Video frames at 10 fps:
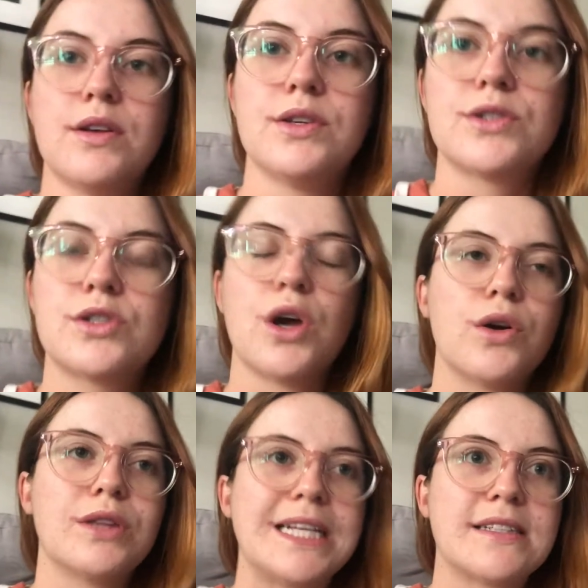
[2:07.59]
So
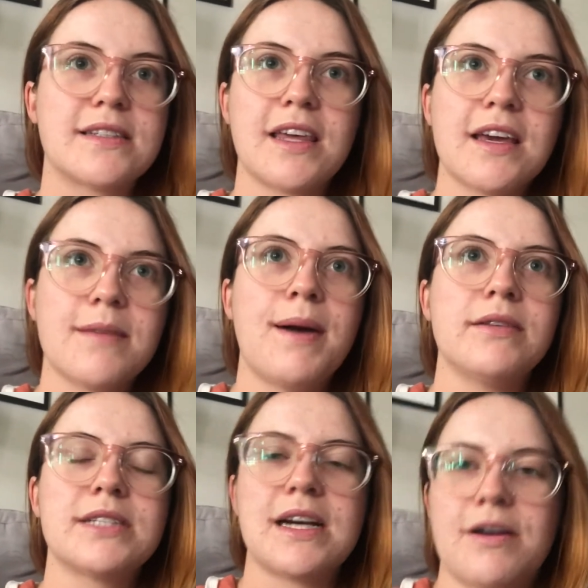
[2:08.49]
let's think
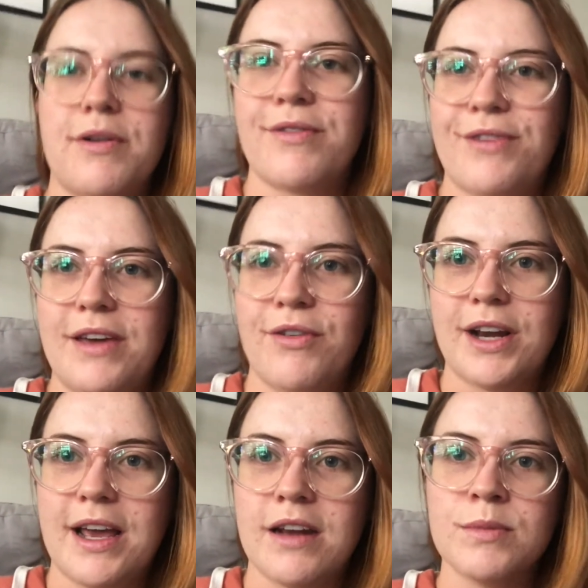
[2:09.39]
about our favorite
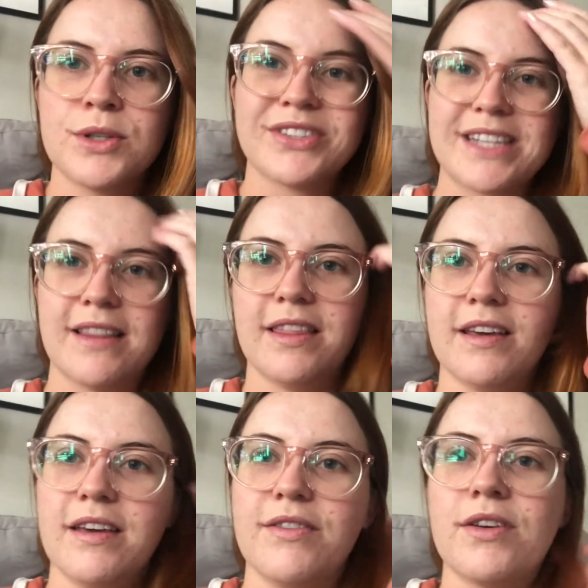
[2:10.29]
animals that
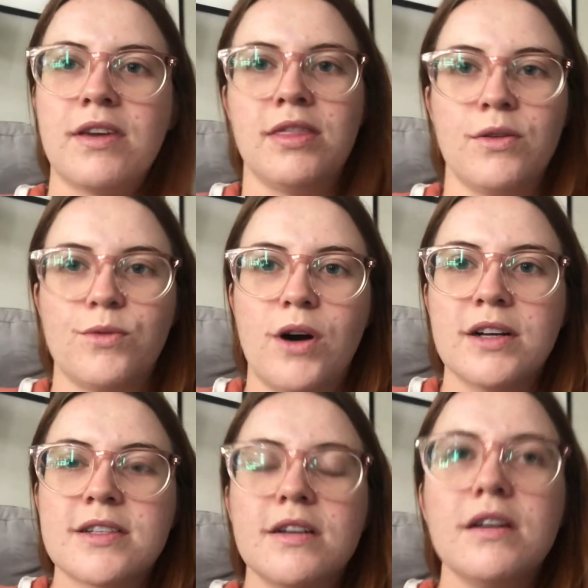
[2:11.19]
live in the
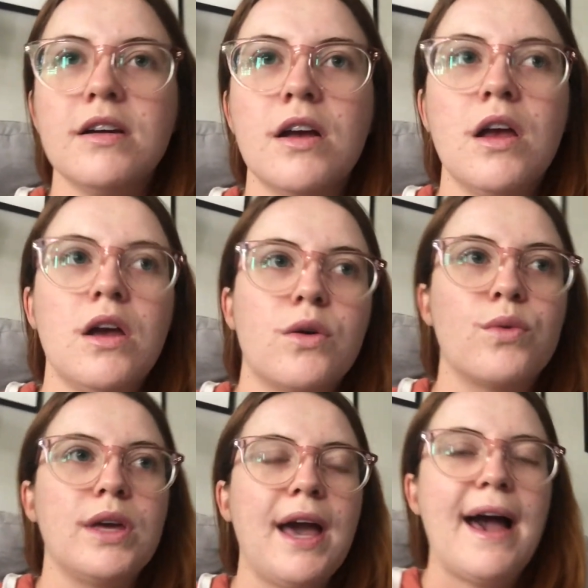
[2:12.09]
water.
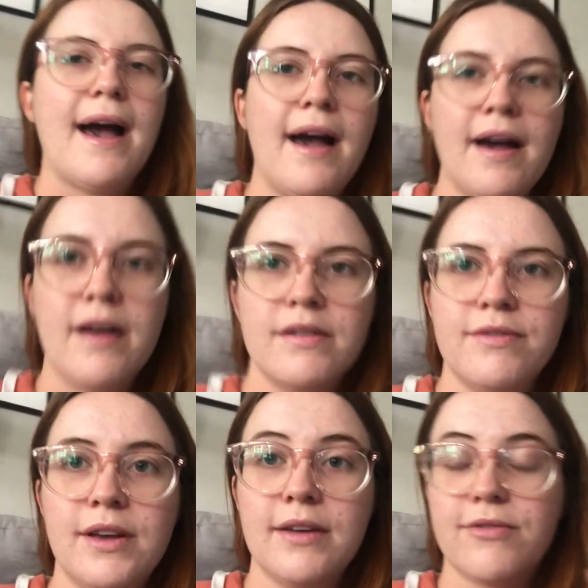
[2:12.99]
We have
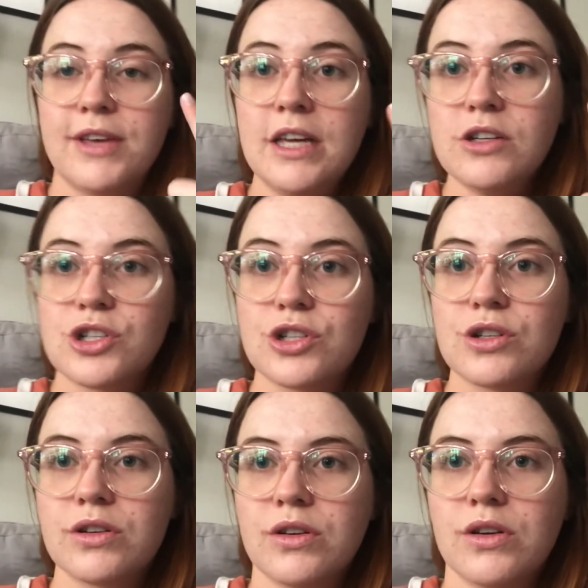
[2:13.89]
fish,
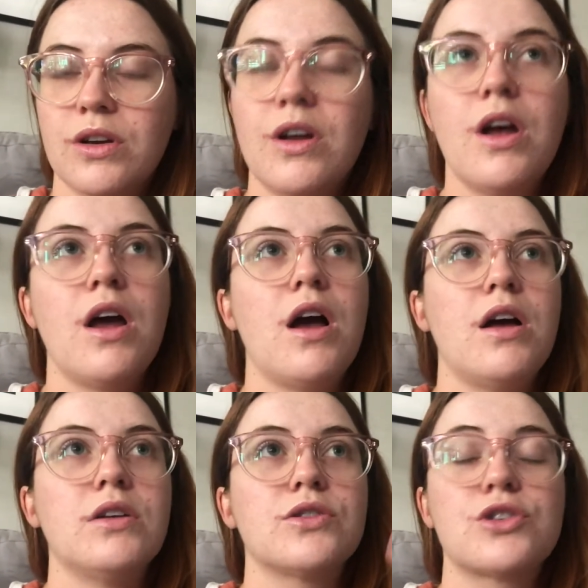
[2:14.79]

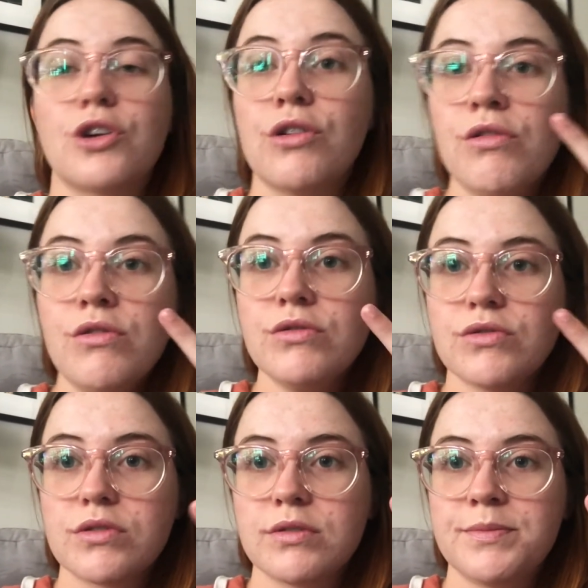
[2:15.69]

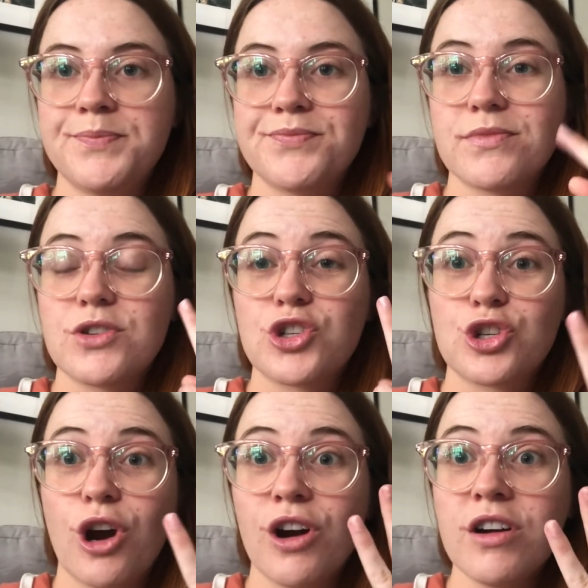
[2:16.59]
turtles,
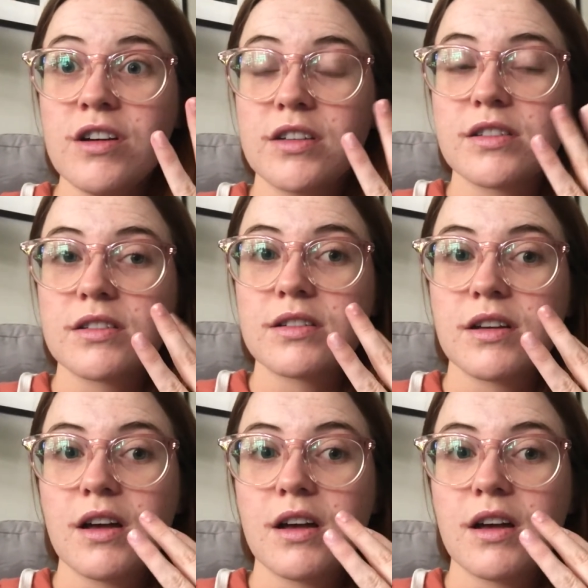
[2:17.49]
sharks,